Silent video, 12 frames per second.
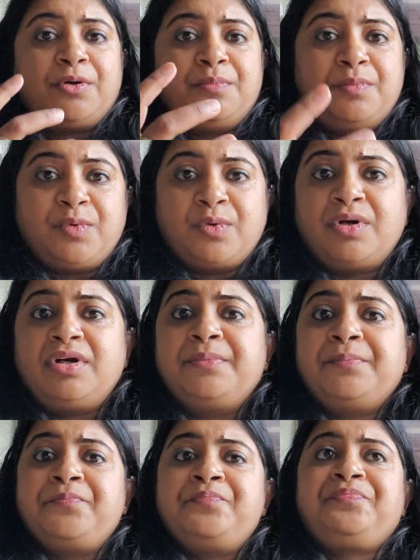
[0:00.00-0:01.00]
more,
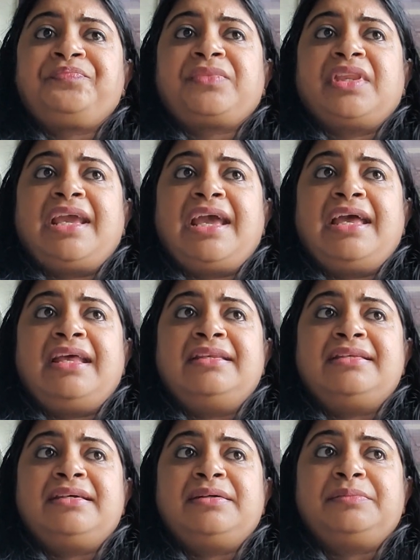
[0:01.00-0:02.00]

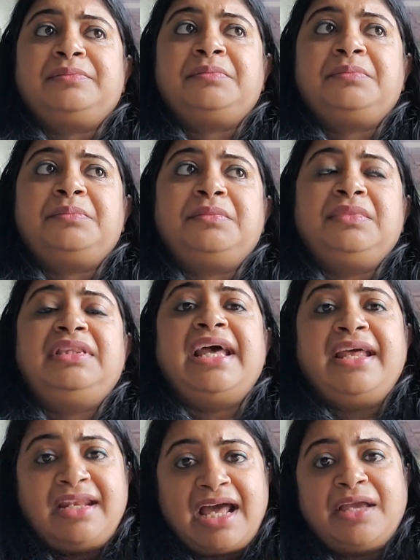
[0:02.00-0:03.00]
and
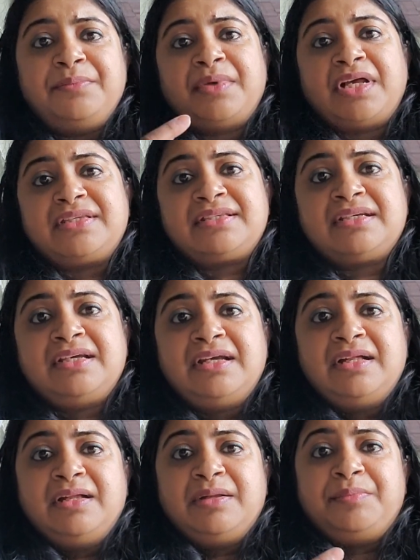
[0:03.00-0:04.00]
then I must
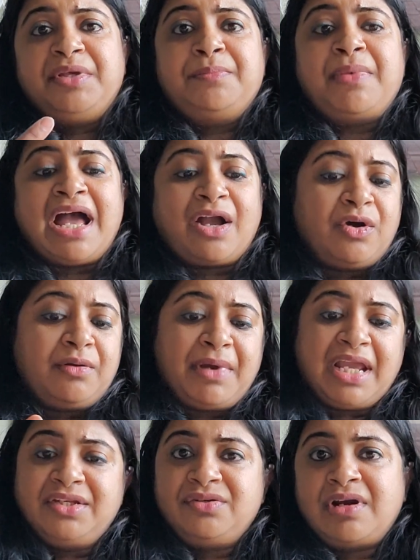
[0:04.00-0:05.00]
be back on
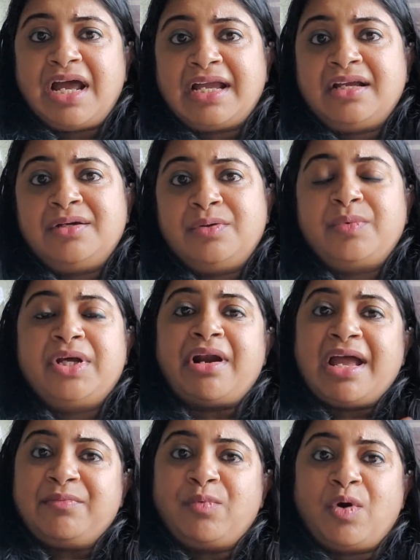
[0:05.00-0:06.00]
my track where
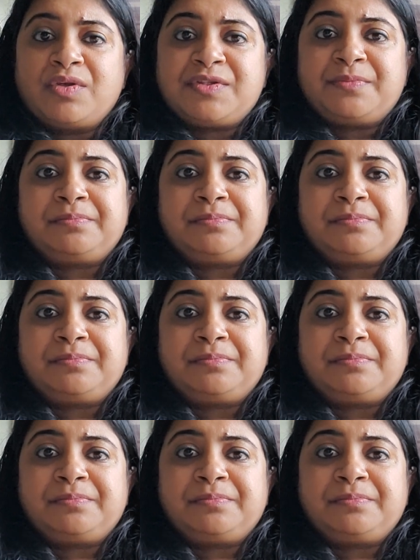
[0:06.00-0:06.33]
I was.